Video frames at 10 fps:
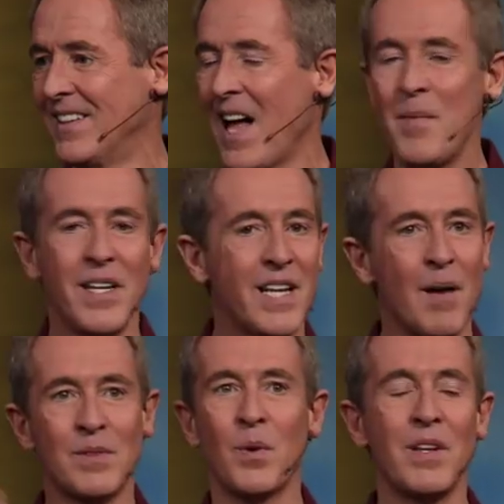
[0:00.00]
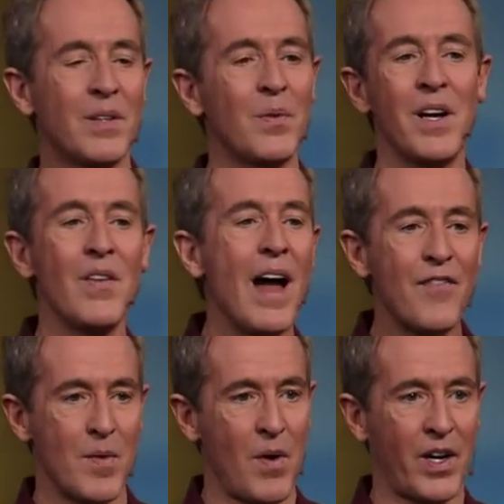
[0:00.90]
How many times do we hear that
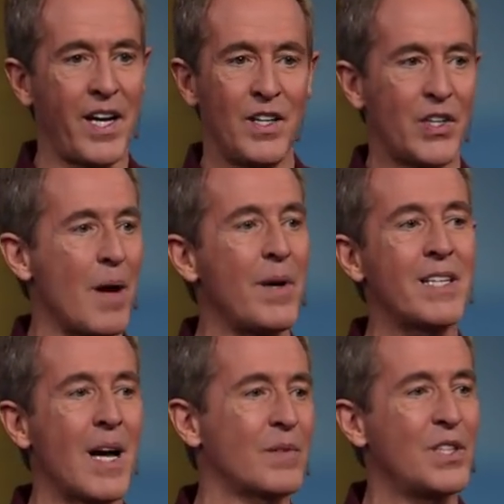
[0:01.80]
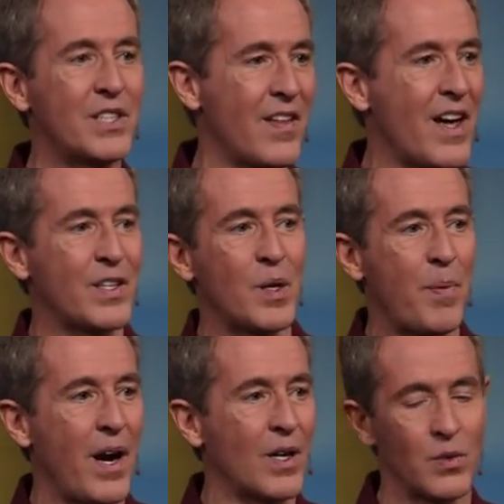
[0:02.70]
from our kids? Or how many times do you say that to your
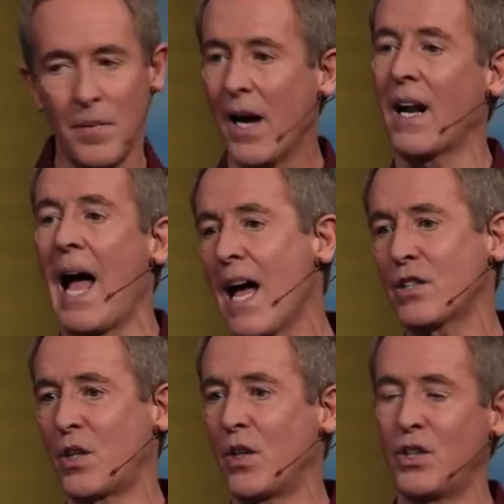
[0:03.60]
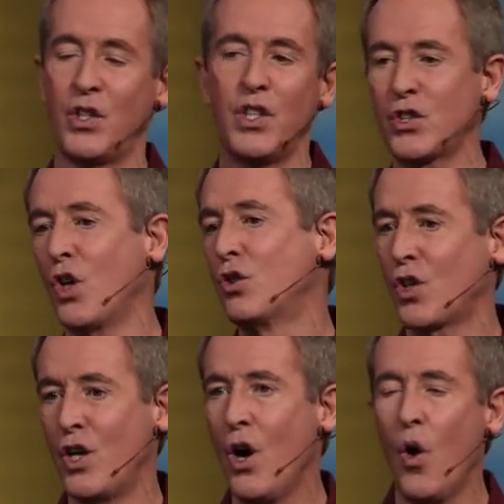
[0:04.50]
parents? Well, I'm not going to ask you because you're just going to
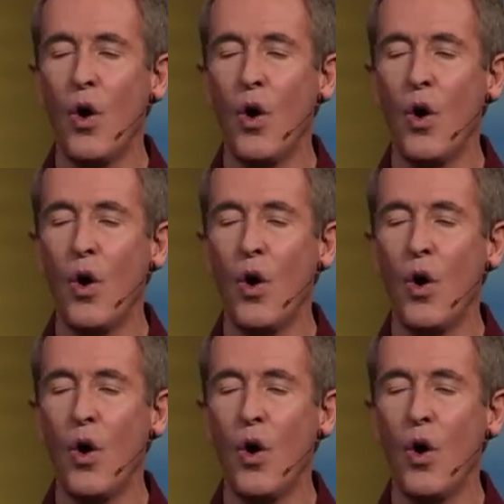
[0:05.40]
say no.